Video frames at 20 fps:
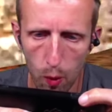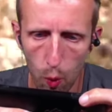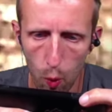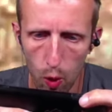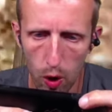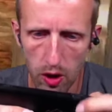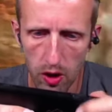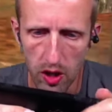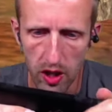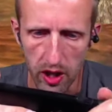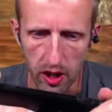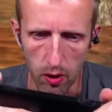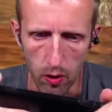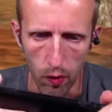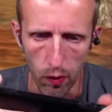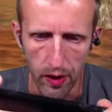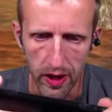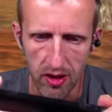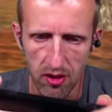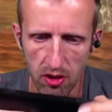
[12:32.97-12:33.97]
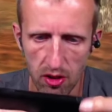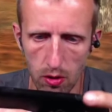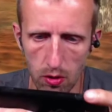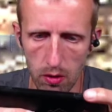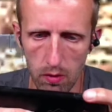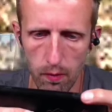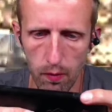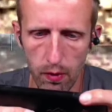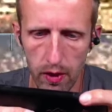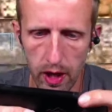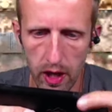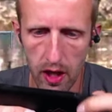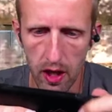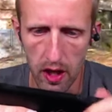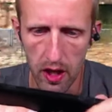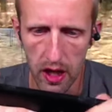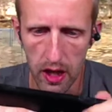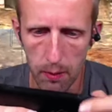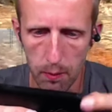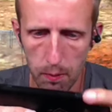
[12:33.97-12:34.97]
one kill. That's good. They are
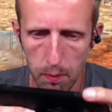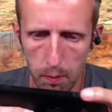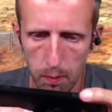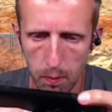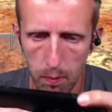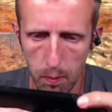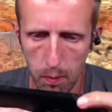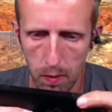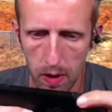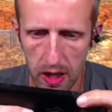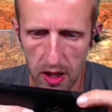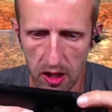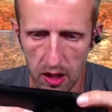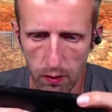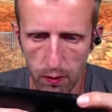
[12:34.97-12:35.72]
kept getting